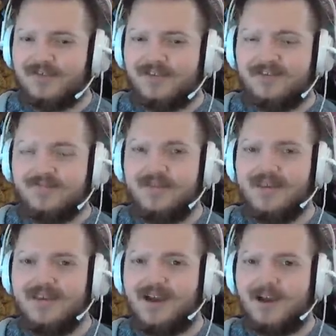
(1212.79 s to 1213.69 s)
right,
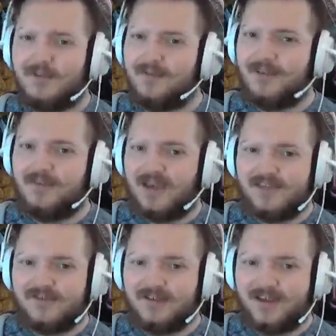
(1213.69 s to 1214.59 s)
I'm going to run the
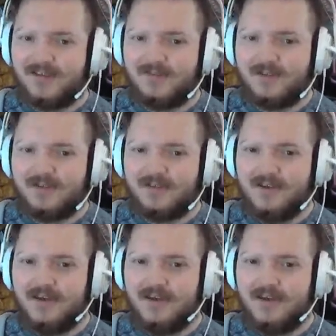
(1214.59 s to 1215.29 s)
mastery haste piece.